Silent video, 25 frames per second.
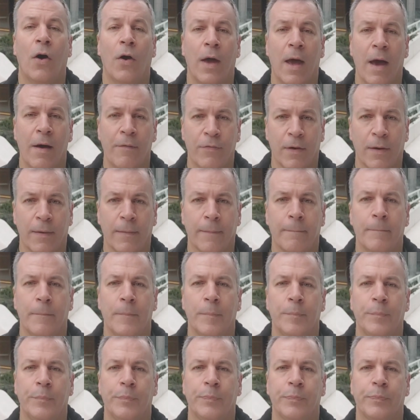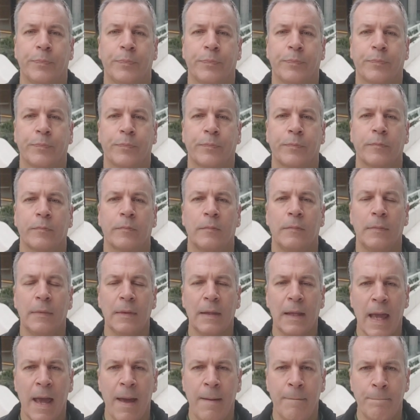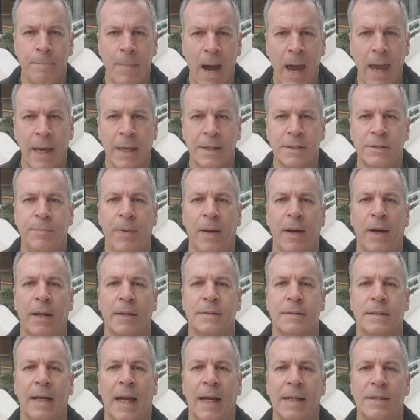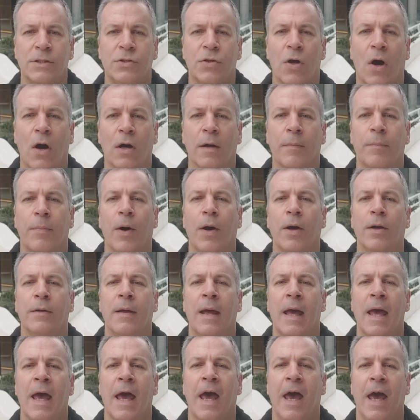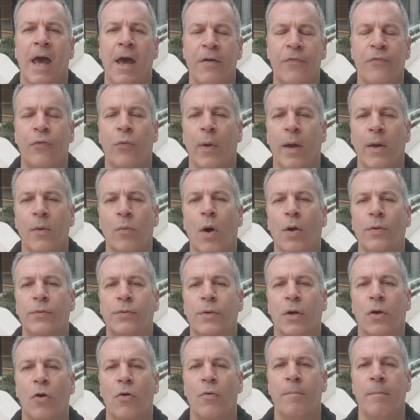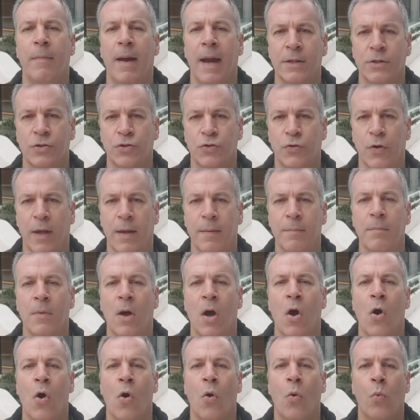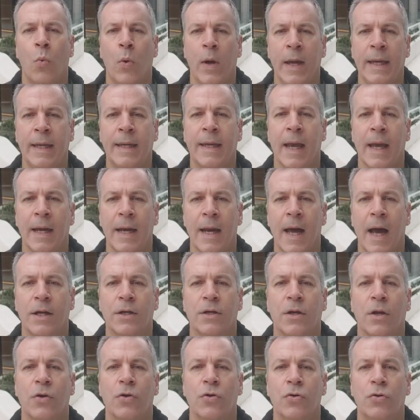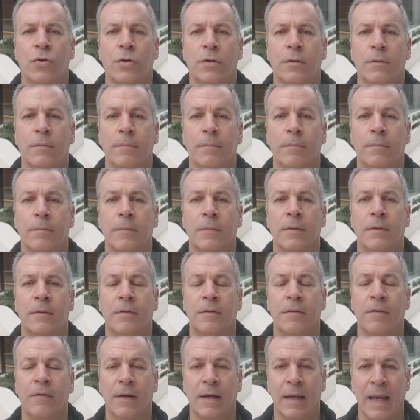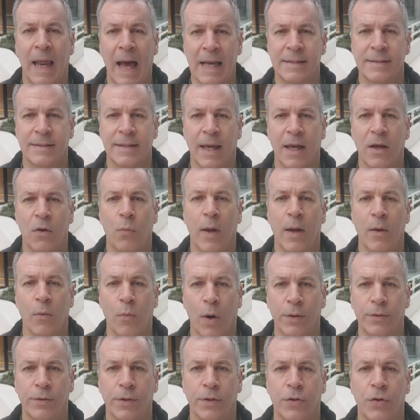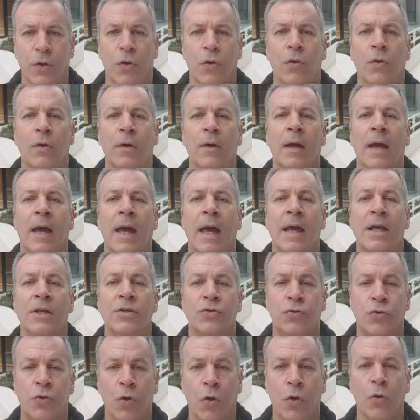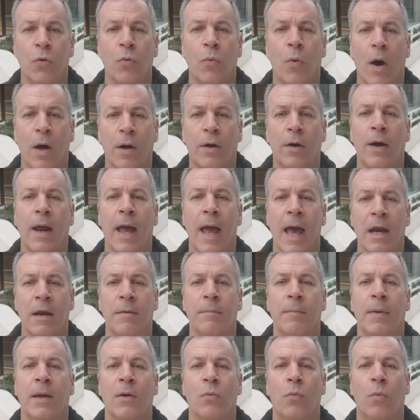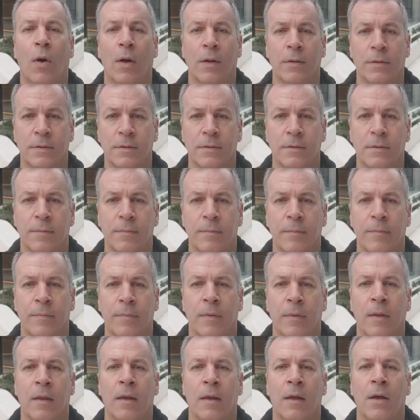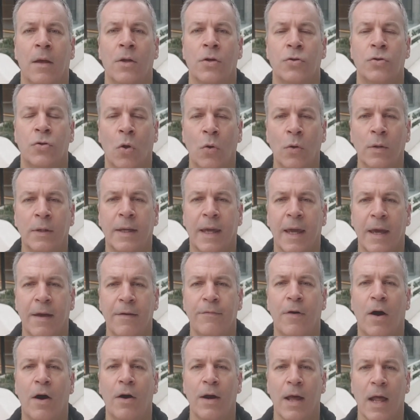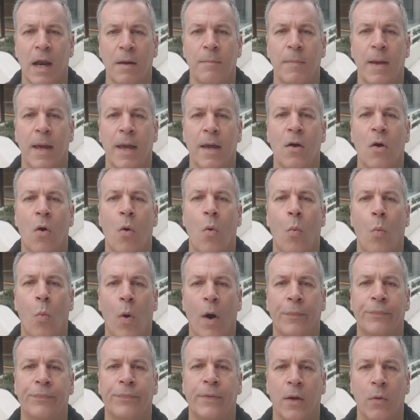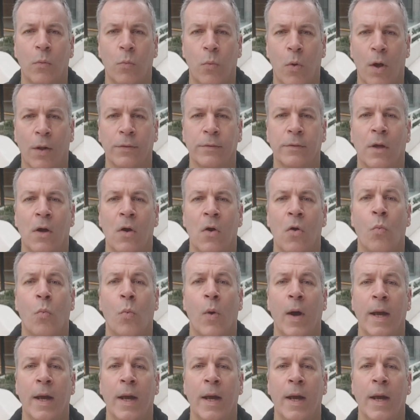However, in my experience, let's talk about if we want to go mainstream, we cannot, the last thing we want to do is do what our enemy wants. Don't give our enemy what they want.